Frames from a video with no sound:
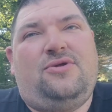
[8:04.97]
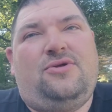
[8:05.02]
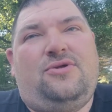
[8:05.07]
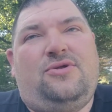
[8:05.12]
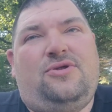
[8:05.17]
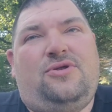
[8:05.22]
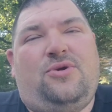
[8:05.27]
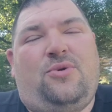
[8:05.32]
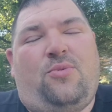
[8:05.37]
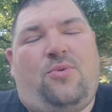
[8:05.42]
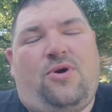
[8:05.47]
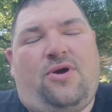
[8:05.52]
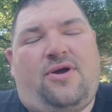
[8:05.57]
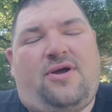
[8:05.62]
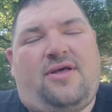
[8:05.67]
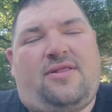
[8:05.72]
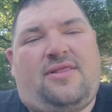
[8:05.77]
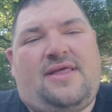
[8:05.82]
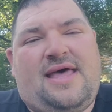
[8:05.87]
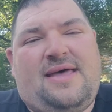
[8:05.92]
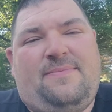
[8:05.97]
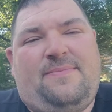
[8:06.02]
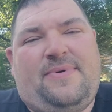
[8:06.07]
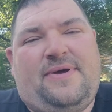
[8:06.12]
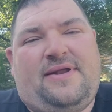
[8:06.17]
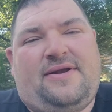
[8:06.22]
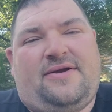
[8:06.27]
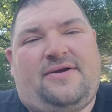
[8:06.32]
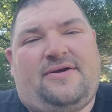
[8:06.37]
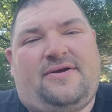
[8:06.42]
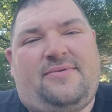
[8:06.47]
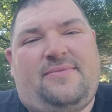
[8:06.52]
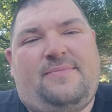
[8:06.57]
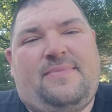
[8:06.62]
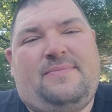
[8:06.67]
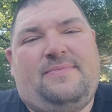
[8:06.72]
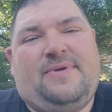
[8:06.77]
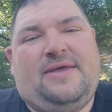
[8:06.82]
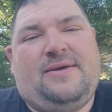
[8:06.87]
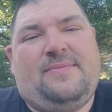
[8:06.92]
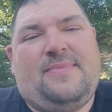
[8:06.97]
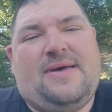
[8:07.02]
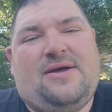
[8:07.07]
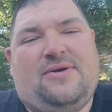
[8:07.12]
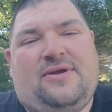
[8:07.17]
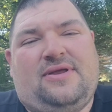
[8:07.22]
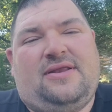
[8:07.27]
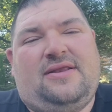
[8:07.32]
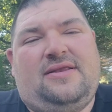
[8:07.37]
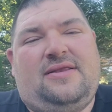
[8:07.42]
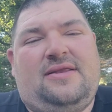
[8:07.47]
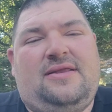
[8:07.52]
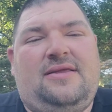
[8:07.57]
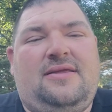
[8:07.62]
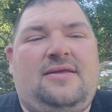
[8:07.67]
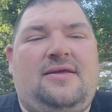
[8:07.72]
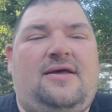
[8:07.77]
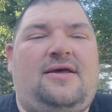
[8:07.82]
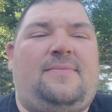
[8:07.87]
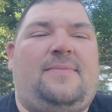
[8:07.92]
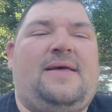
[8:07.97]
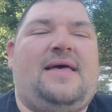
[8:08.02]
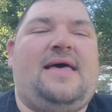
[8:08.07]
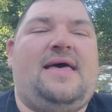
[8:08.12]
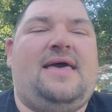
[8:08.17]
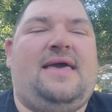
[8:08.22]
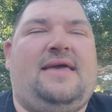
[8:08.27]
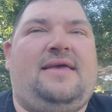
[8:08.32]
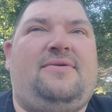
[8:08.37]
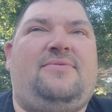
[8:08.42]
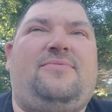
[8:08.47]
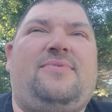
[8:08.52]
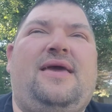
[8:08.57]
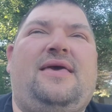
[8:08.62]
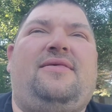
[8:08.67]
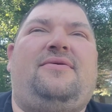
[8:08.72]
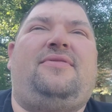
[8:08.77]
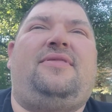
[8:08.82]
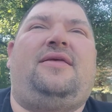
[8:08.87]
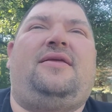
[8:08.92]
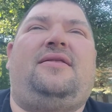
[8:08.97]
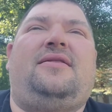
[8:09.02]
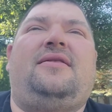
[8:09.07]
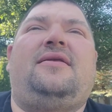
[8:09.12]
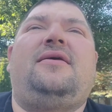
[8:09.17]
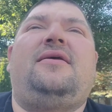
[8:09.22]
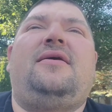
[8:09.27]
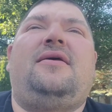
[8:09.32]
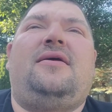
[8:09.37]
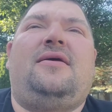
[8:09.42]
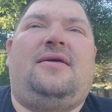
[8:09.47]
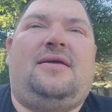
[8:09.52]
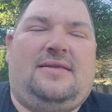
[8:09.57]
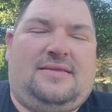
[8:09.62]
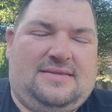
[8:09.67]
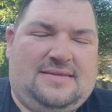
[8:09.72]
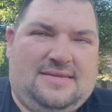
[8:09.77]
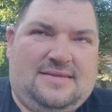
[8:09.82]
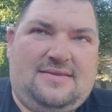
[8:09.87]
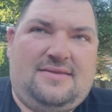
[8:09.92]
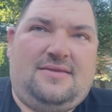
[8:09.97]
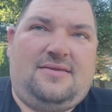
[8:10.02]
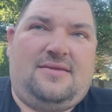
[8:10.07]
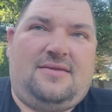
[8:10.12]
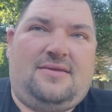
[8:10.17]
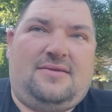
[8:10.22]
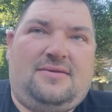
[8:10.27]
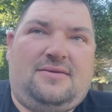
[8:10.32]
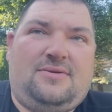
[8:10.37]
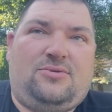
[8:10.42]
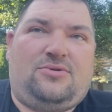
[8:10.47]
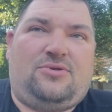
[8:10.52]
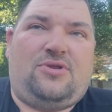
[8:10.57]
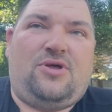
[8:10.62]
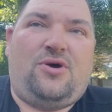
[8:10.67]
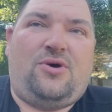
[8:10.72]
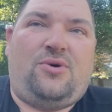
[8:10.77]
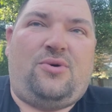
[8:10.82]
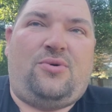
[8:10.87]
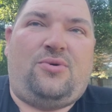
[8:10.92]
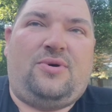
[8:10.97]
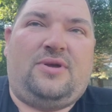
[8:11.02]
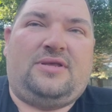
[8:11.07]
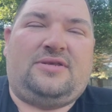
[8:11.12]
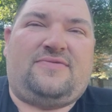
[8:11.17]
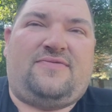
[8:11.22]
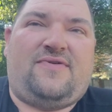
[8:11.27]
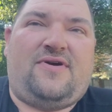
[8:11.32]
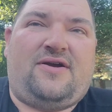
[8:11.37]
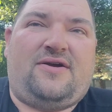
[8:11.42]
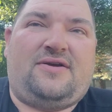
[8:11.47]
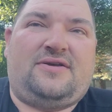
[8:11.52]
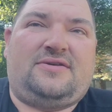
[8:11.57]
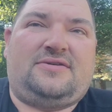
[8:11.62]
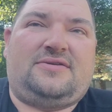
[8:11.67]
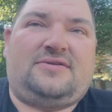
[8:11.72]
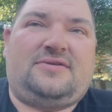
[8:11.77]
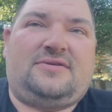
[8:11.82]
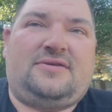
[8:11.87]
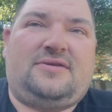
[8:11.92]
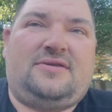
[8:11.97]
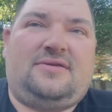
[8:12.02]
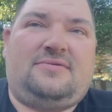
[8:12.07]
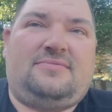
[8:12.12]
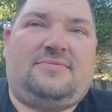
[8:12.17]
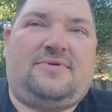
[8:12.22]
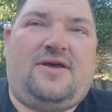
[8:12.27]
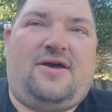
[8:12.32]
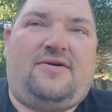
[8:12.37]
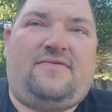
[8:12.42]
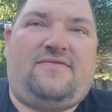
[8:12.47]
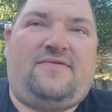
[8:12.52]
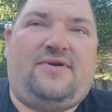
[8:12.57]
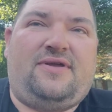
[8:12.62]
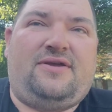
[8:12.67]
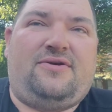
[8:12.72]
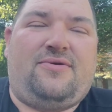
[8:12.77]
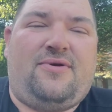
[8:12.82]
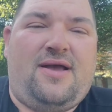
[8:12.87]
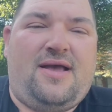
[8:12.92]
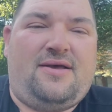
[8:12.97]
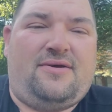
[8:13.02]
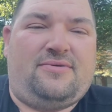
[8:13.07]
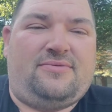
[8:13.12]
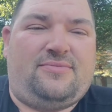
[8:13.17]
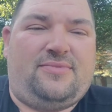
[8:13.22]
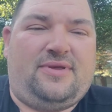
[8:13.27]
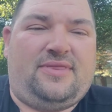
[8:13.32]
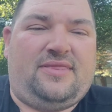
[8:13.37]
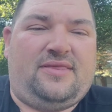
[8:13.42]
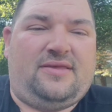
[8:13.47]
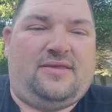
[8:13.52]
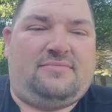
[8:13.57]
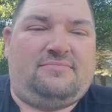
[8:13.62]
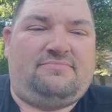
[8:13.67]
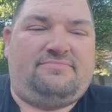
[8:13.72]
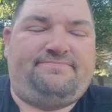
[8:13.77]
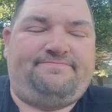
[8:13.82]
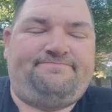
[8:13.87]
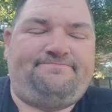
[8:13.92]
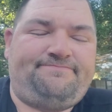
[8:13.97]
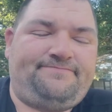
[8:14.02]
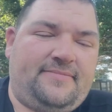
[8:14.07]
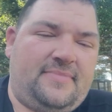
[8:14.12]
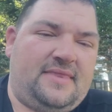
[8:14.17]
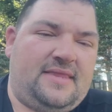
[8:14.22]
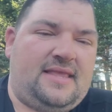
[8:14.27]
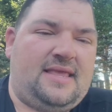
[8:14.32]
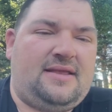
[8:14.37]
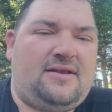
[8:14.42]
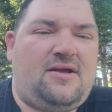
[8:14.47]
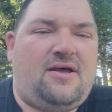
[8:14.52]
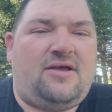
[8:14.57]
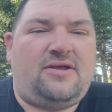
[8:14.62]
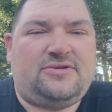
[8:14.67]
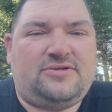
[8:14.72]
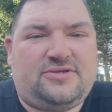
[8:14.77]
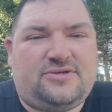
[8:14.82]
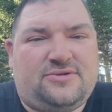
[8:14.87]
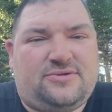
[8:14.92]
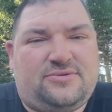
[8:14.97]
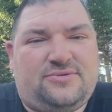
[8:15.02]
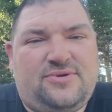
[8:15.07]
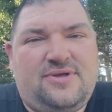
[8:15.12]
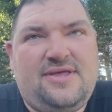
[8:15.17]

to work a lot better being mounted up high rather than low as far as covering ground with it. And also